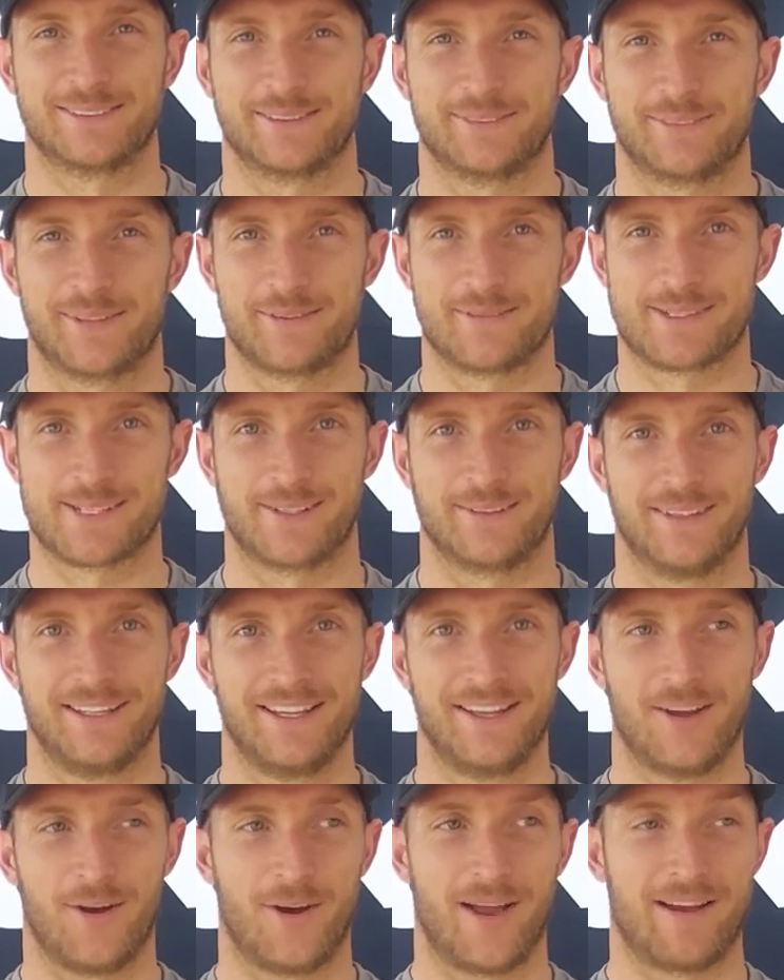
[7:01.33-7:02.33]
sometimes, so
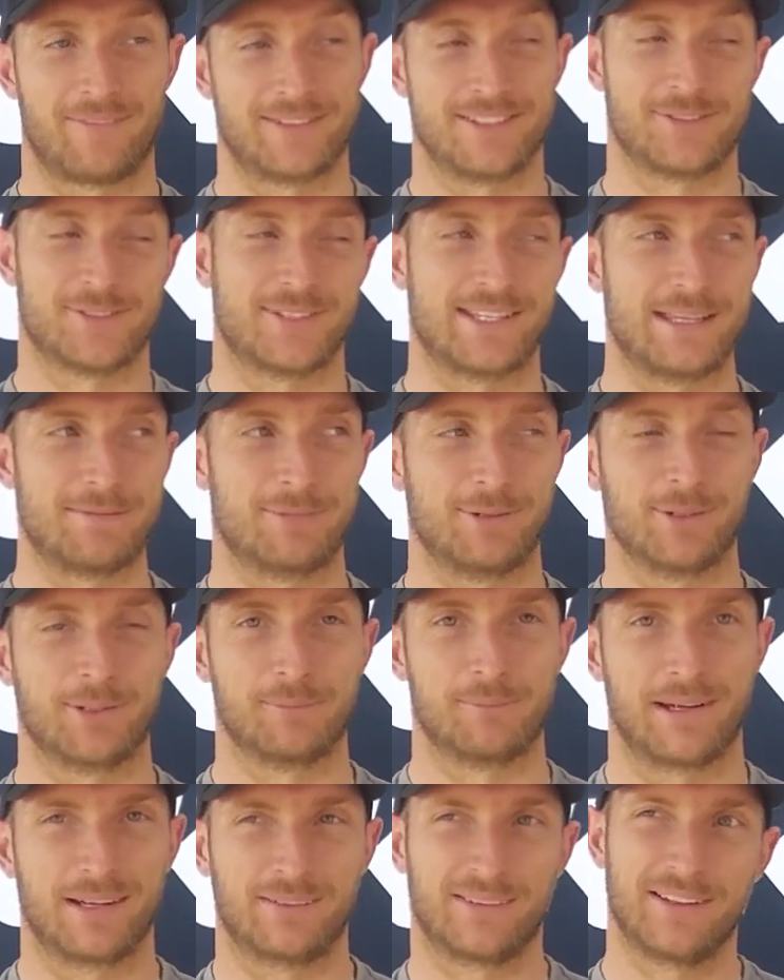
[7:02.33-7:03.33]
I have to just keep
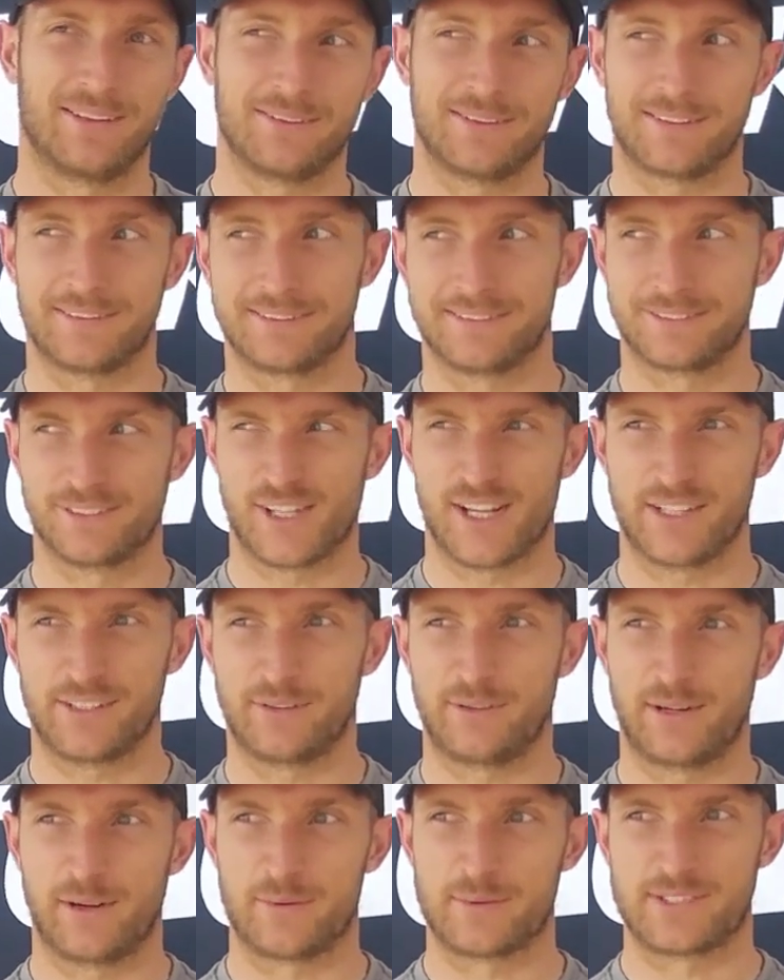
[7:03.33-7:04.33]
looking back. And hold on,
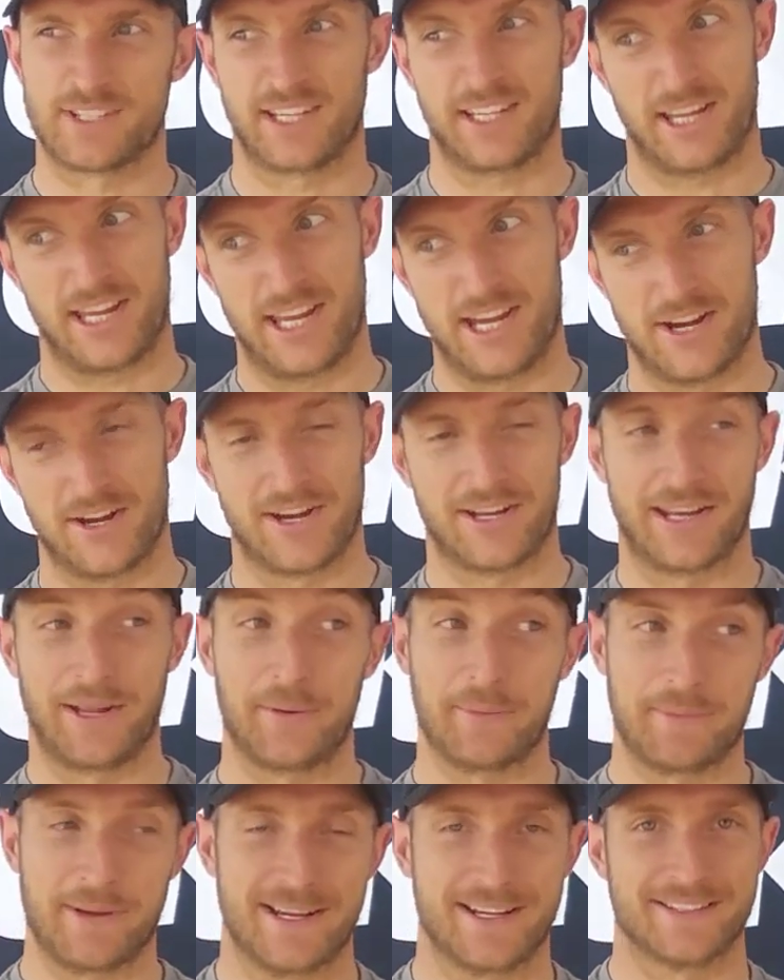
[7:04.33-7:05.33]
January I was like here, and now
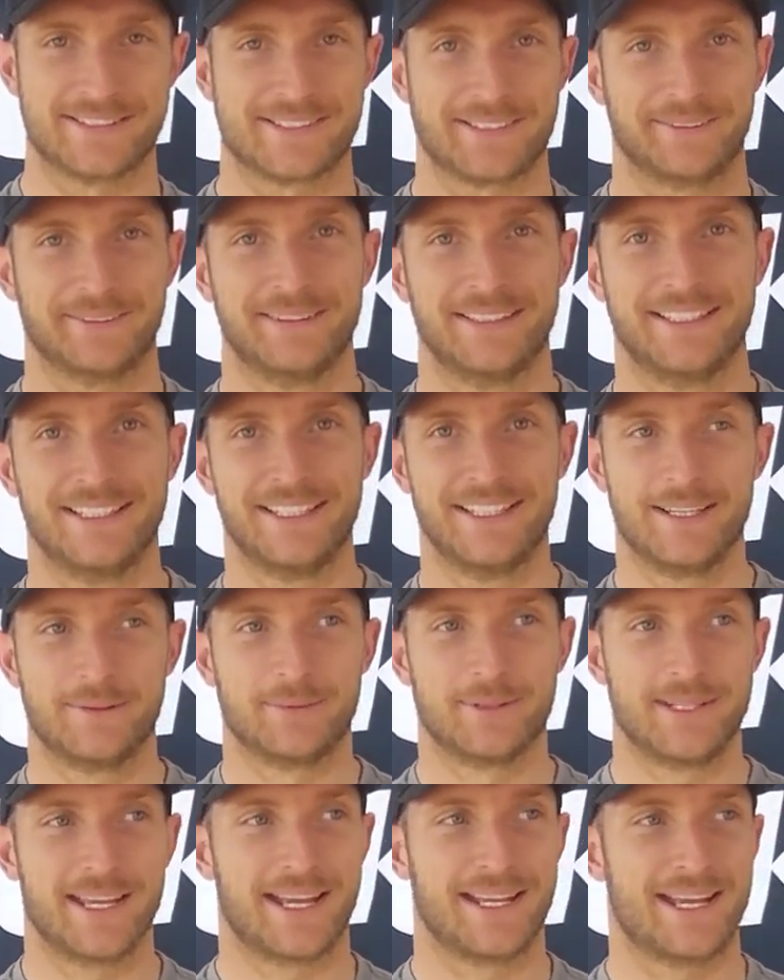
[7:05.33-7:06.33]
I'm here. So,
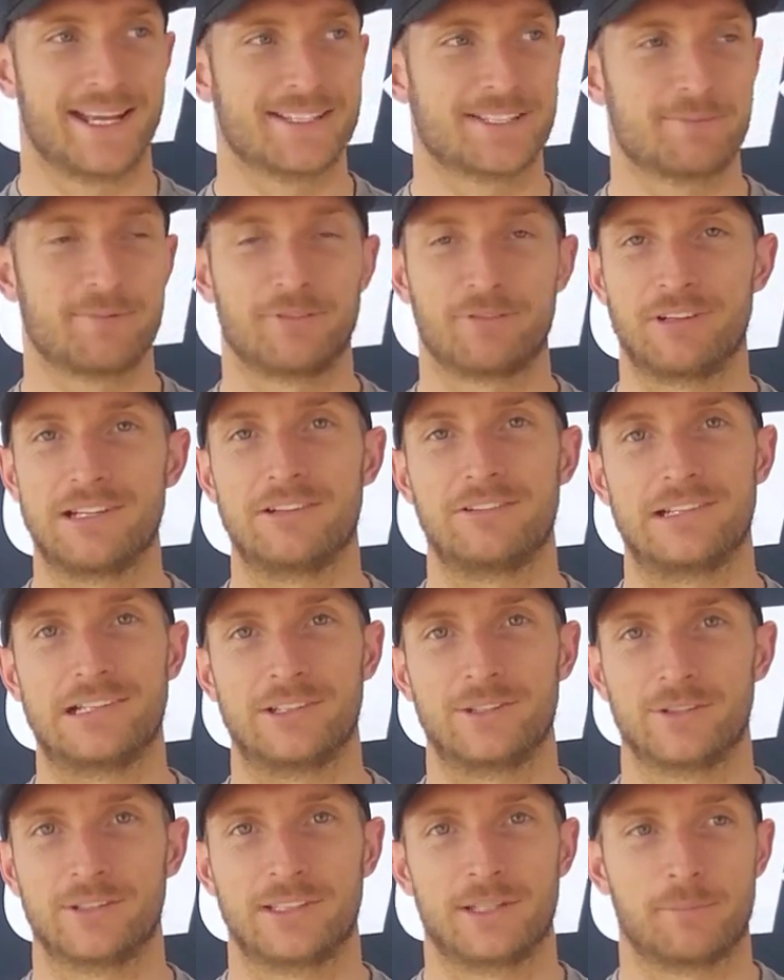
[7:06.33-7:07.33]
but yeah, Jens has been really, really
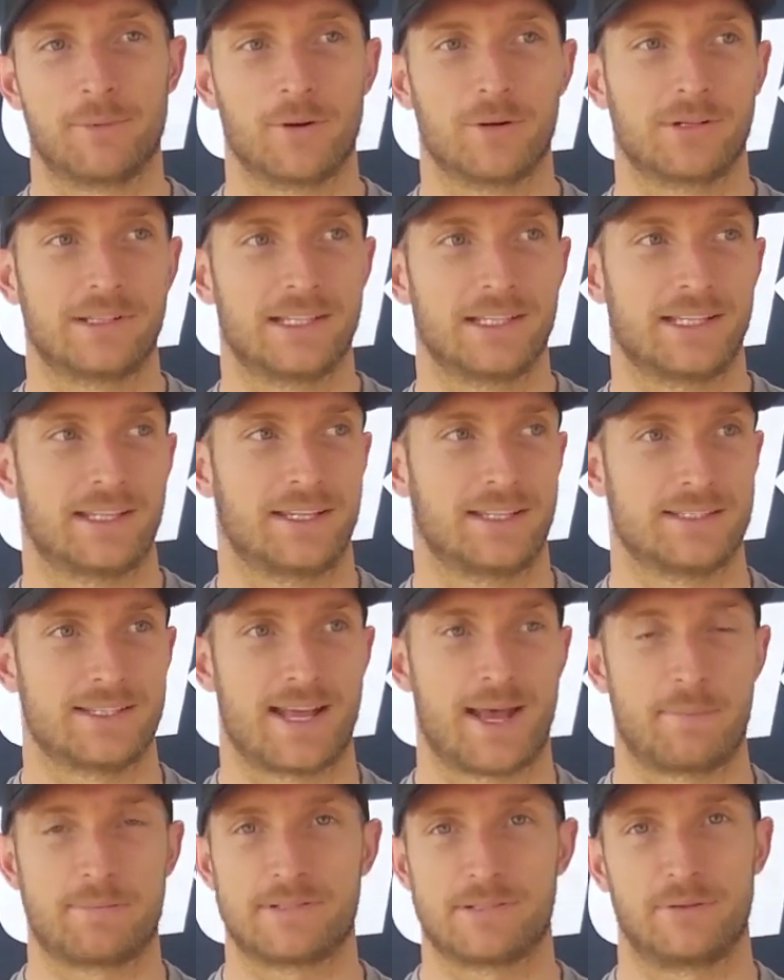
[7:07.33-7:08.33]
good, and the Motoklik is
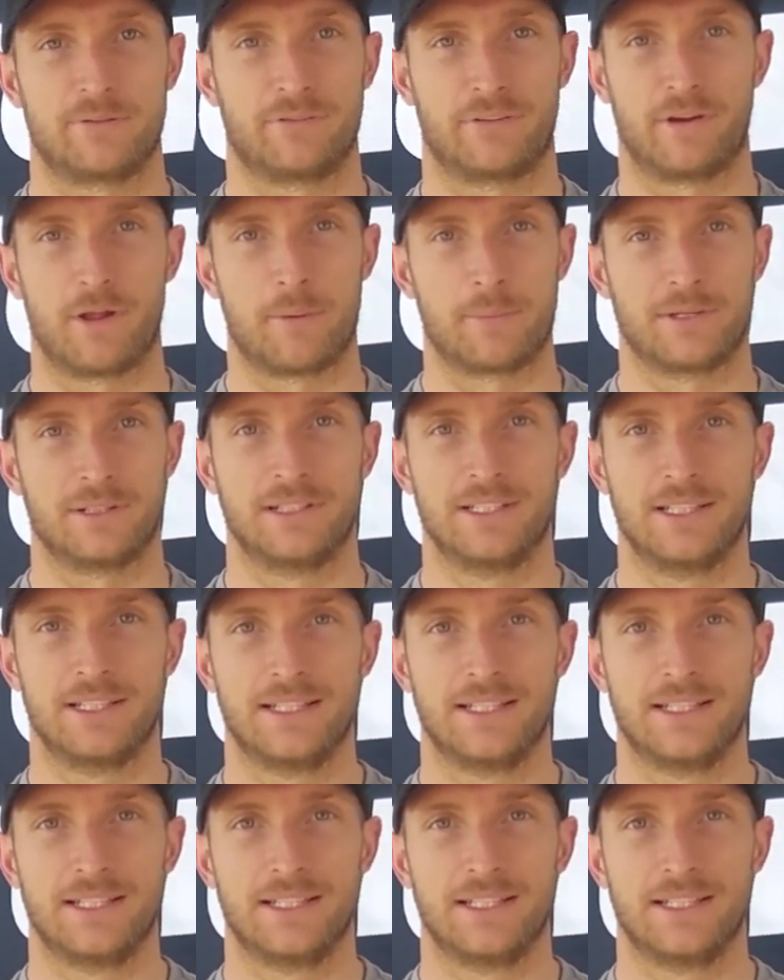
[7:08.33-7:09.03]
absolutely phenomenal.